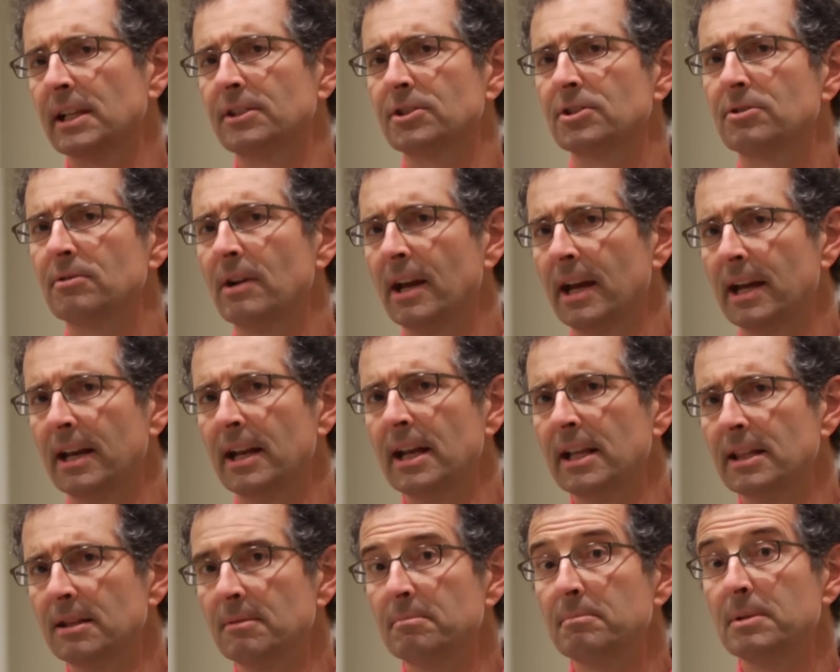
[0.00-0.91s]
like Strata
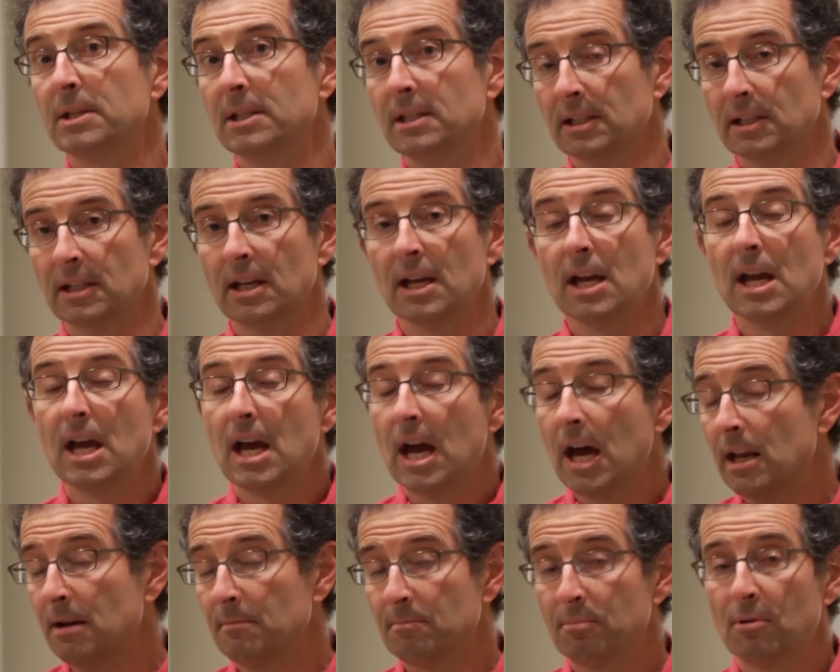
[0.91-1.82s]
end up being
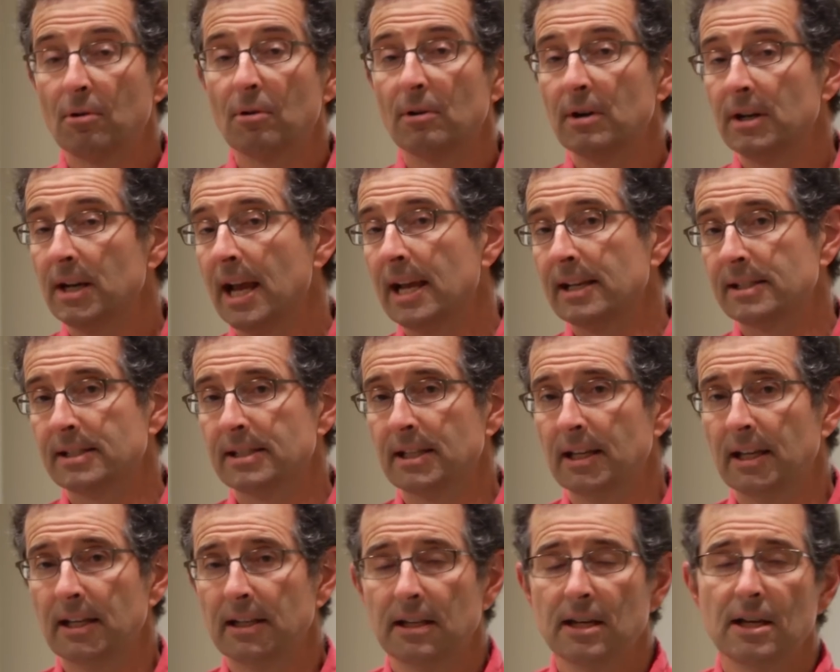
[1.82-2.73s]
an important
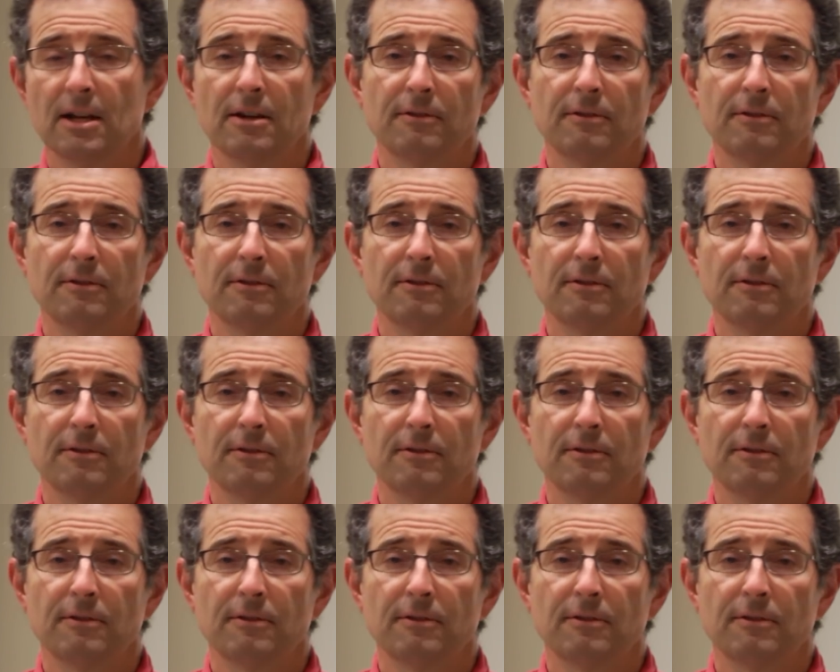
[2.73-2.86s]
asset